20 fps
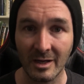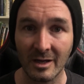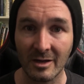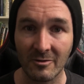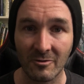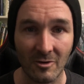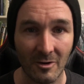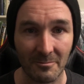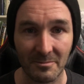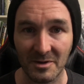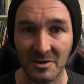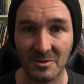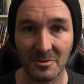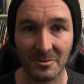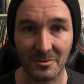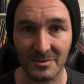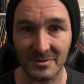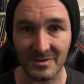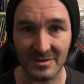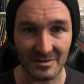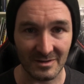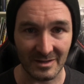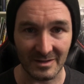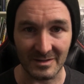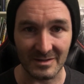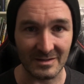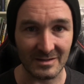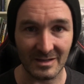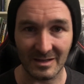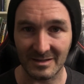not because
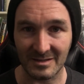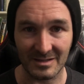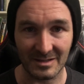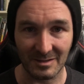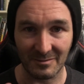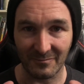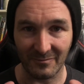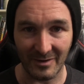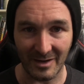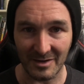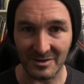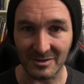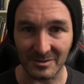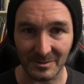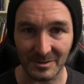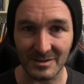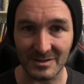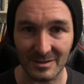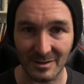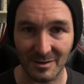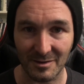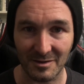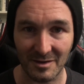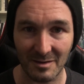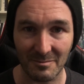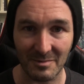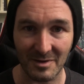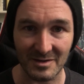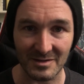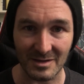it's an evangelistic
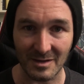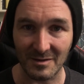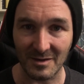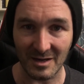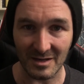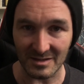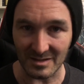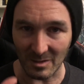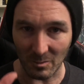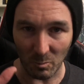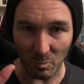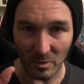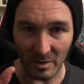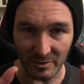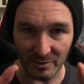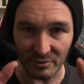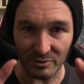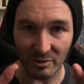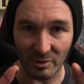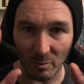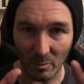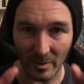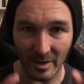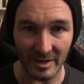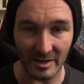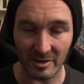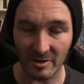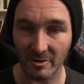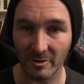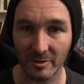thing, because I think it's the one true way
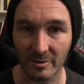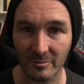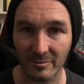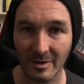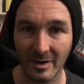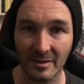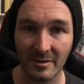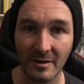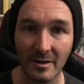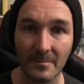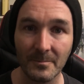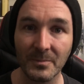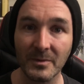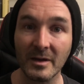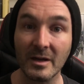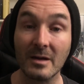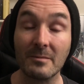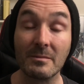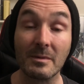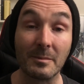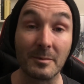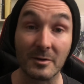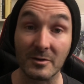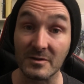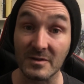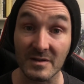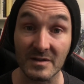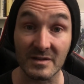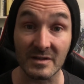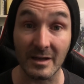to code or anything, but because
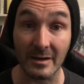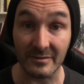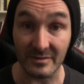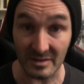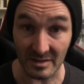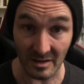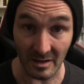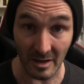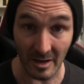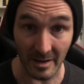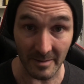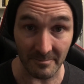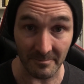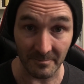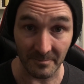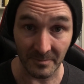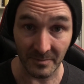it saves time.